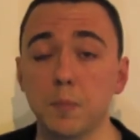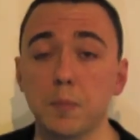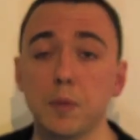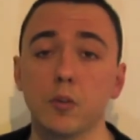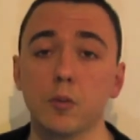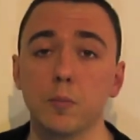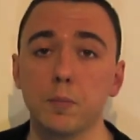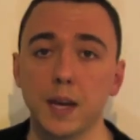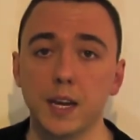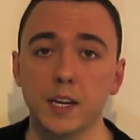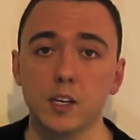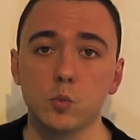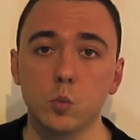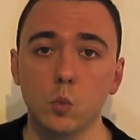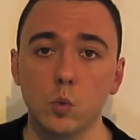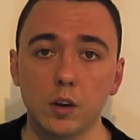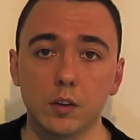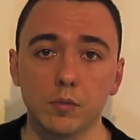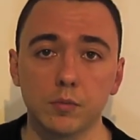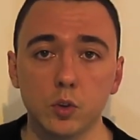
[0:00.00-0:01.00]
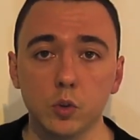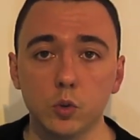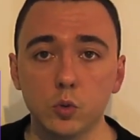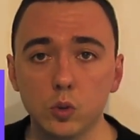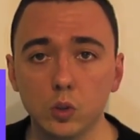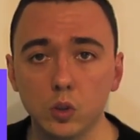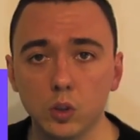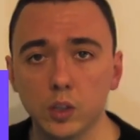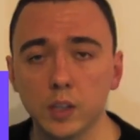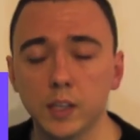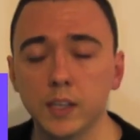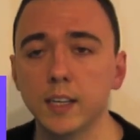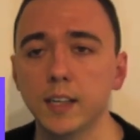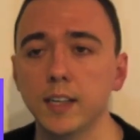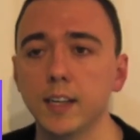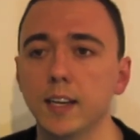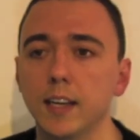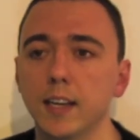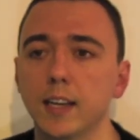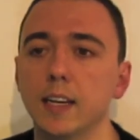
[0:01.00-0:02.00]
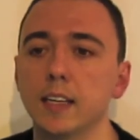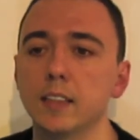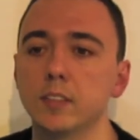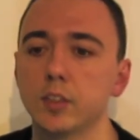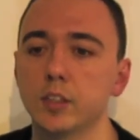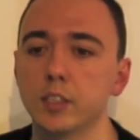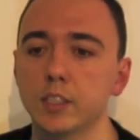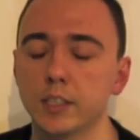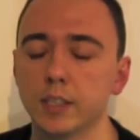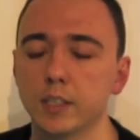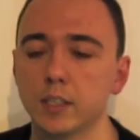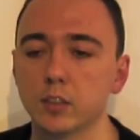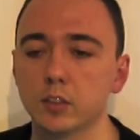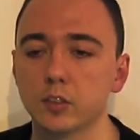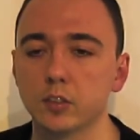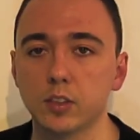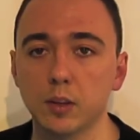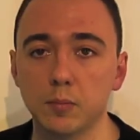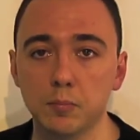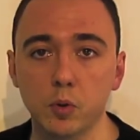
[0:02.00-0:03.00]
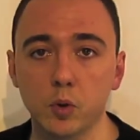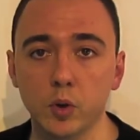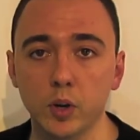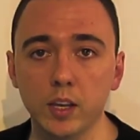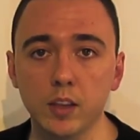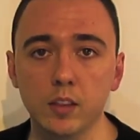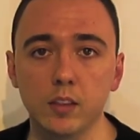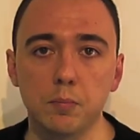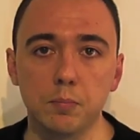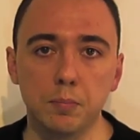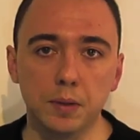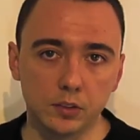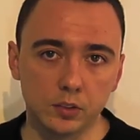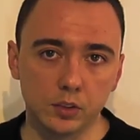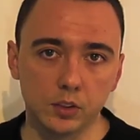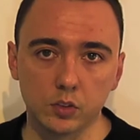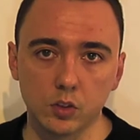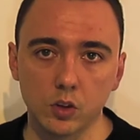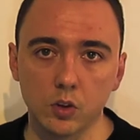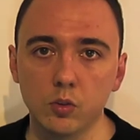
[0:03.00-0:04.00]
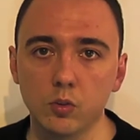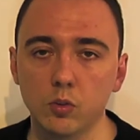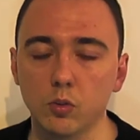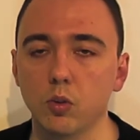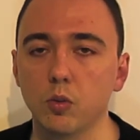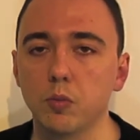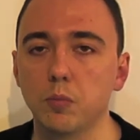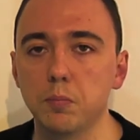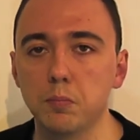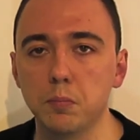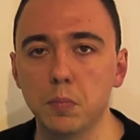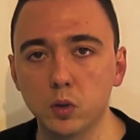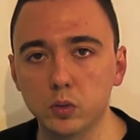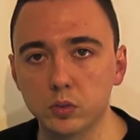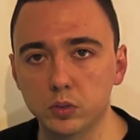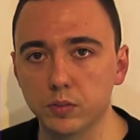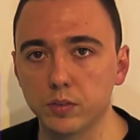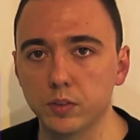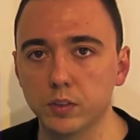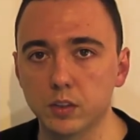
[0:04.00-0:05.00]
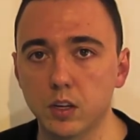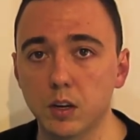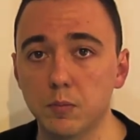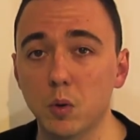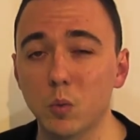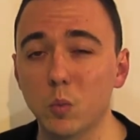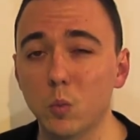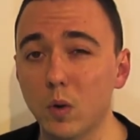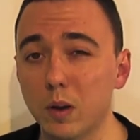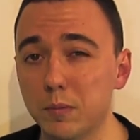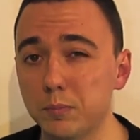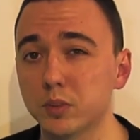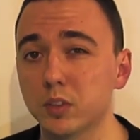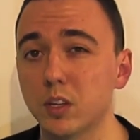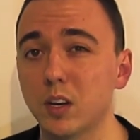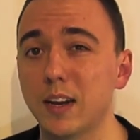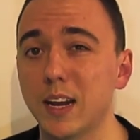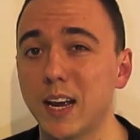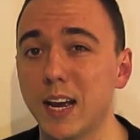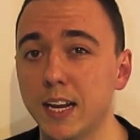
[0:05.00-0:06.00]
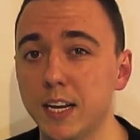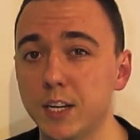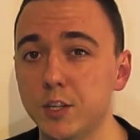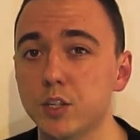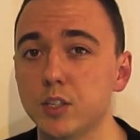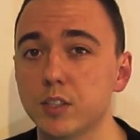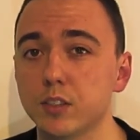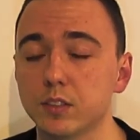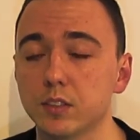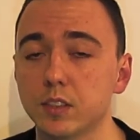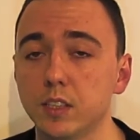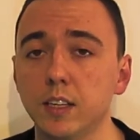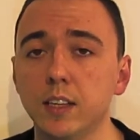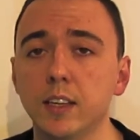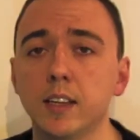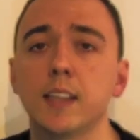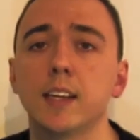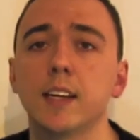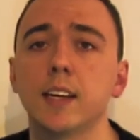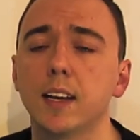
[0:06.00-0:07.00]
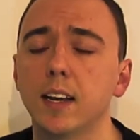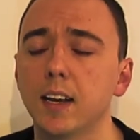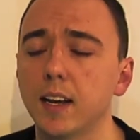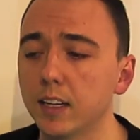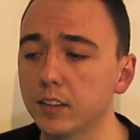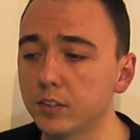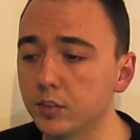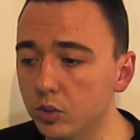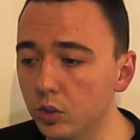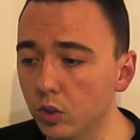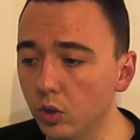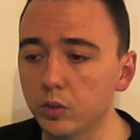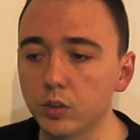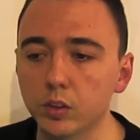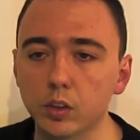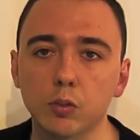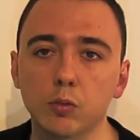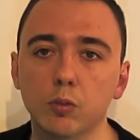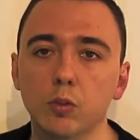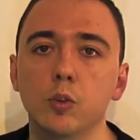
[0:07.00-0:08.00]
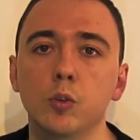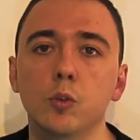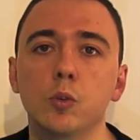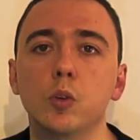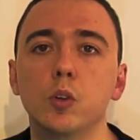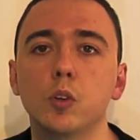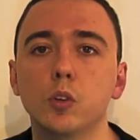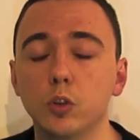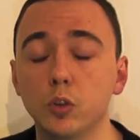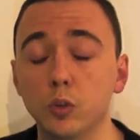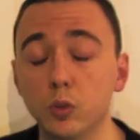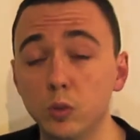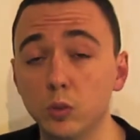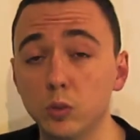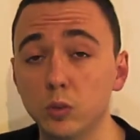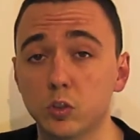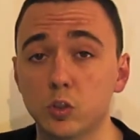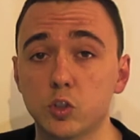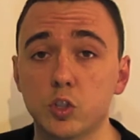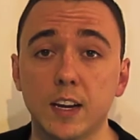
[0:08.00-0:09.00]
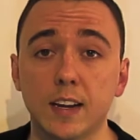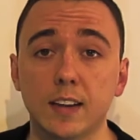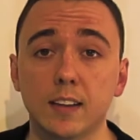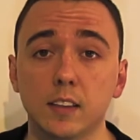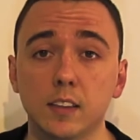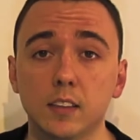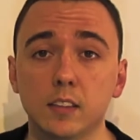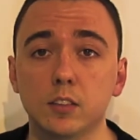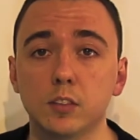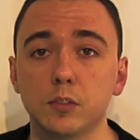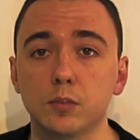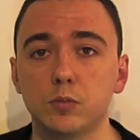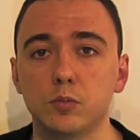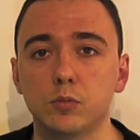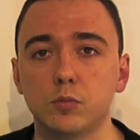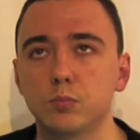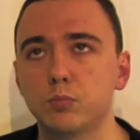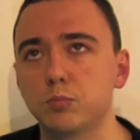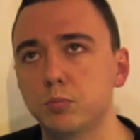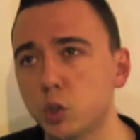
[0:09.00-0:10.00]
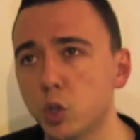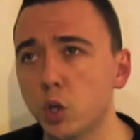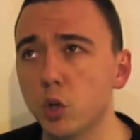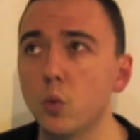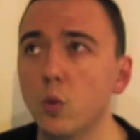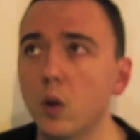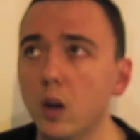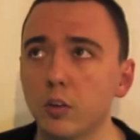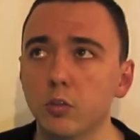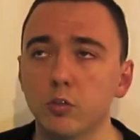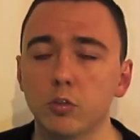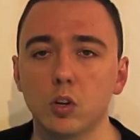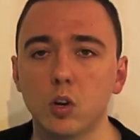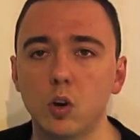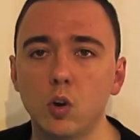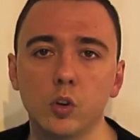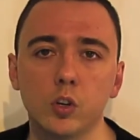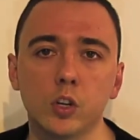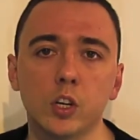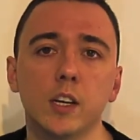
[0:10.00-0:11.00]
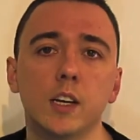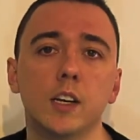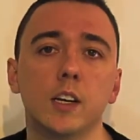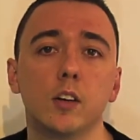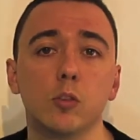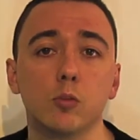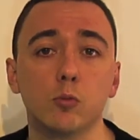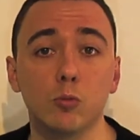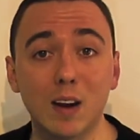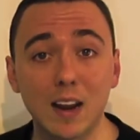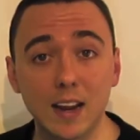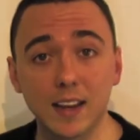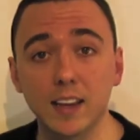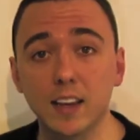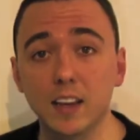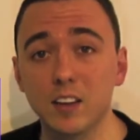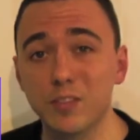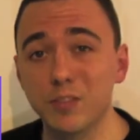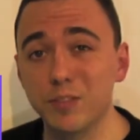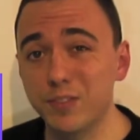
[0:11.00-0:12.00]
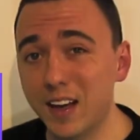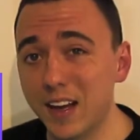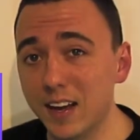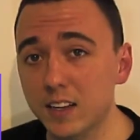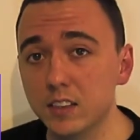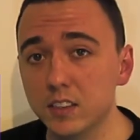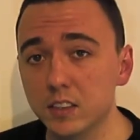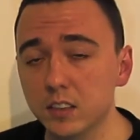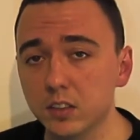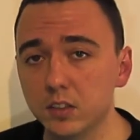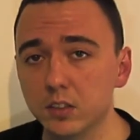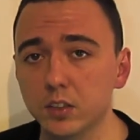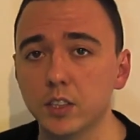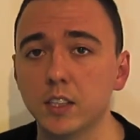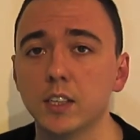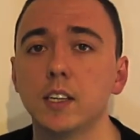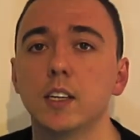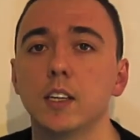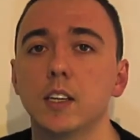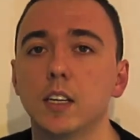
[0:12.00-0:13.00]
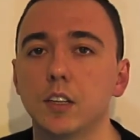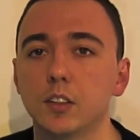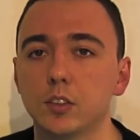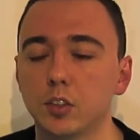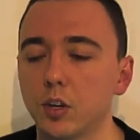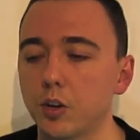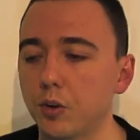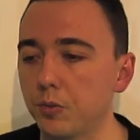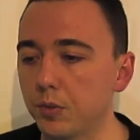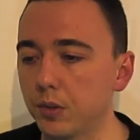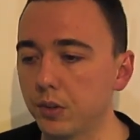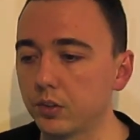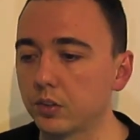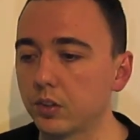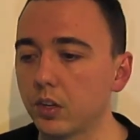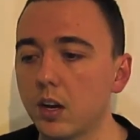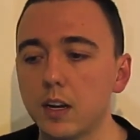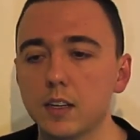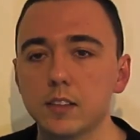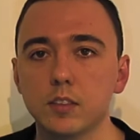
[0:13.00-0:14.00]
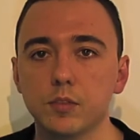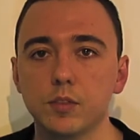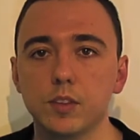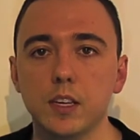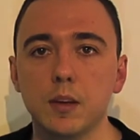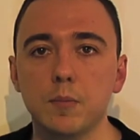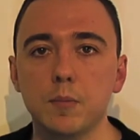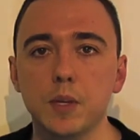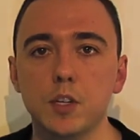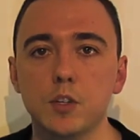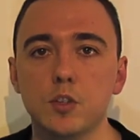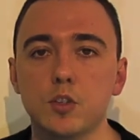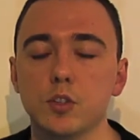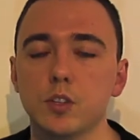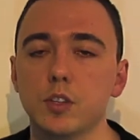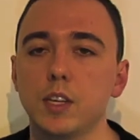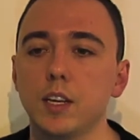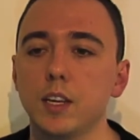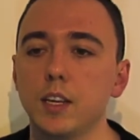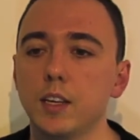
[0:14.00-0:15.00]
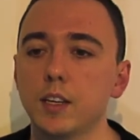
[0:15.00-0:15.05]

appear on page 1 of Google, is that somebody, the business owner, or most of the time a website agency, has gone through Google's checklist of 200 odd ranking factors. So the size of the image, the